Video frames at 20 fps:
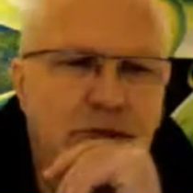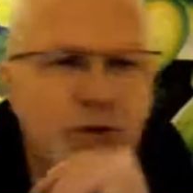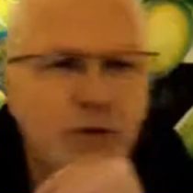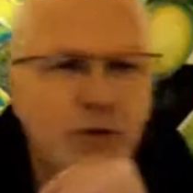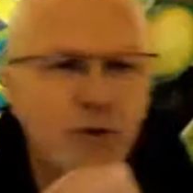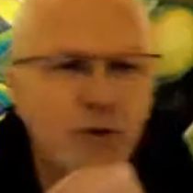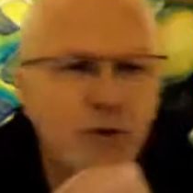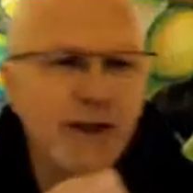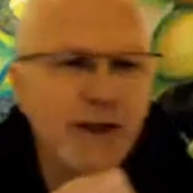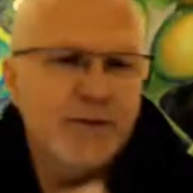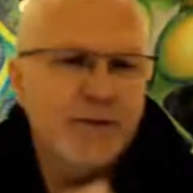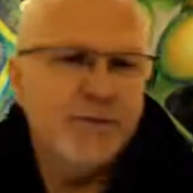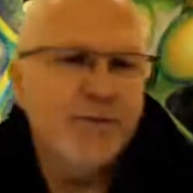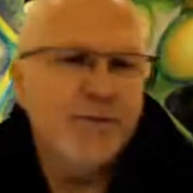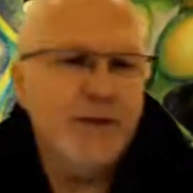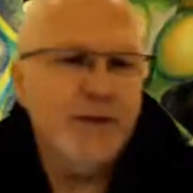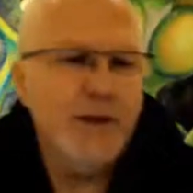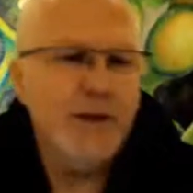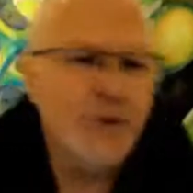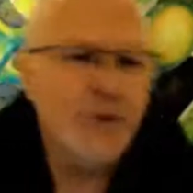Right,
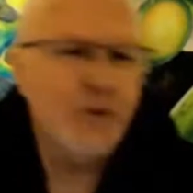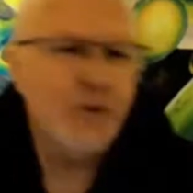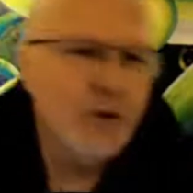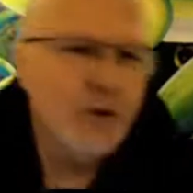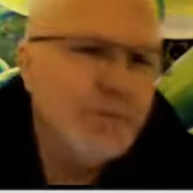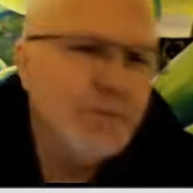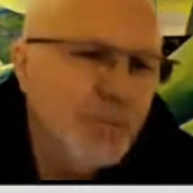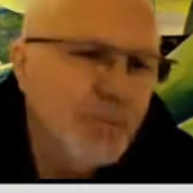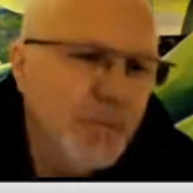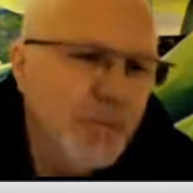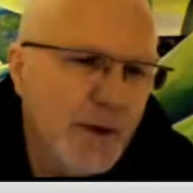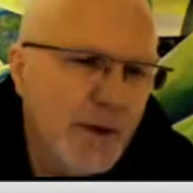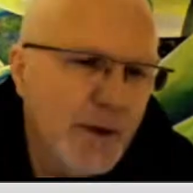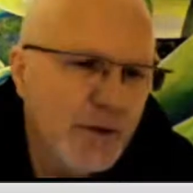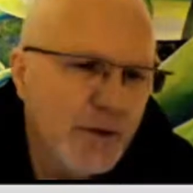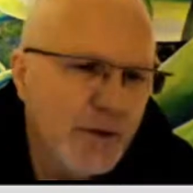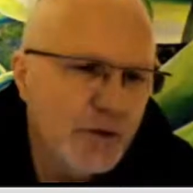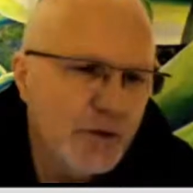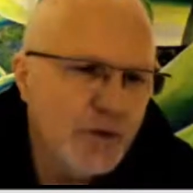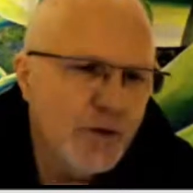that's good.
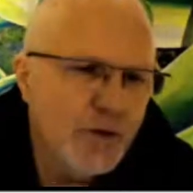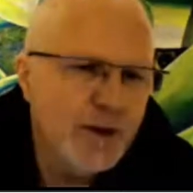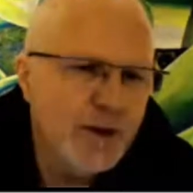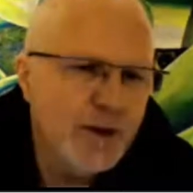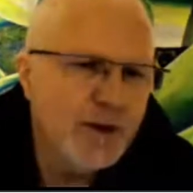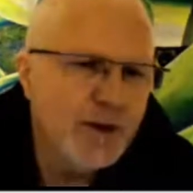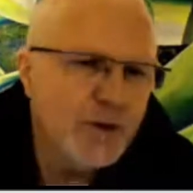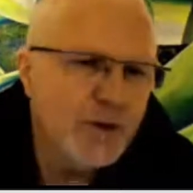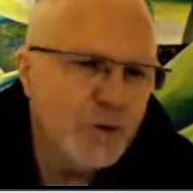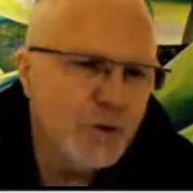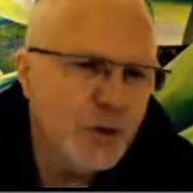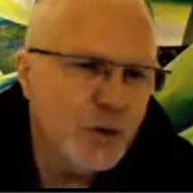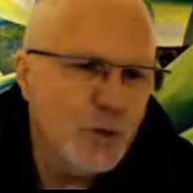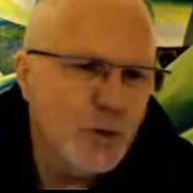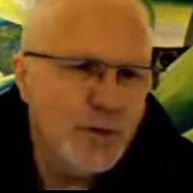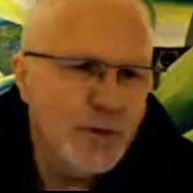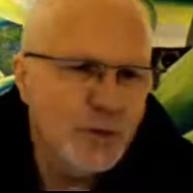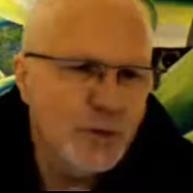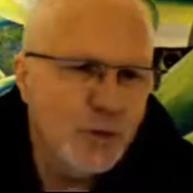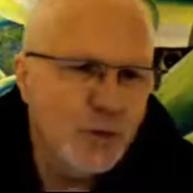That's good. Thinking is
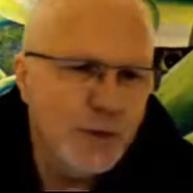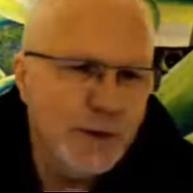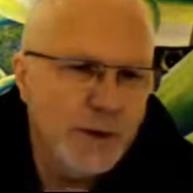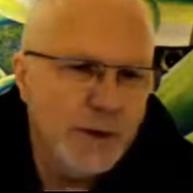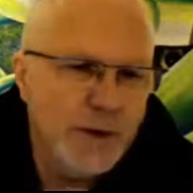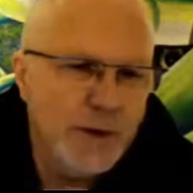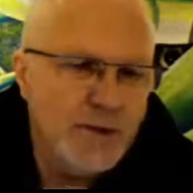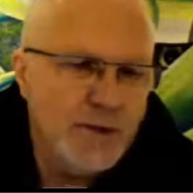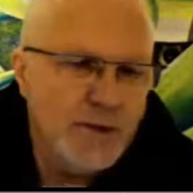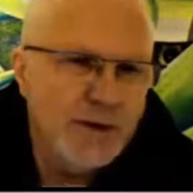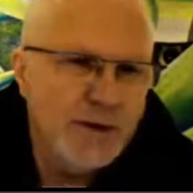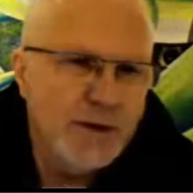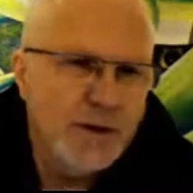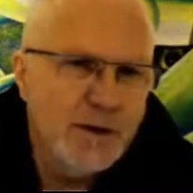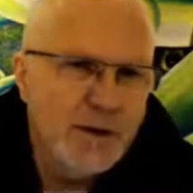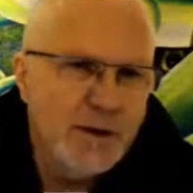always good, Renata.